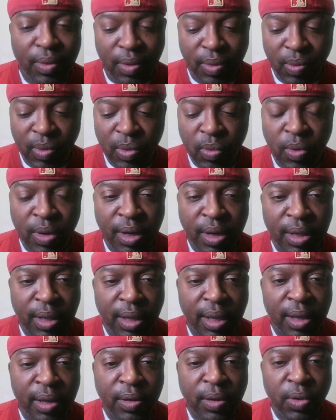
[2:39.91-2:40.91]
We want to
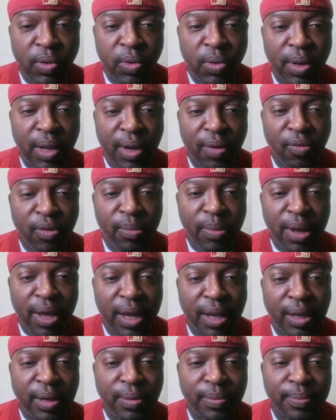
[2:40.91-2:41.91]
include
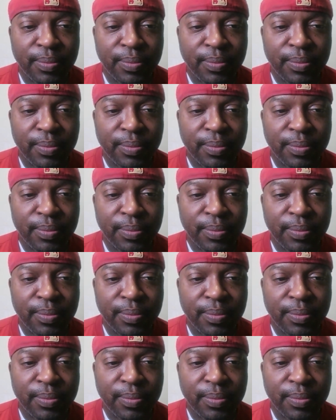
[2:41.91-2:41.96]
everybody.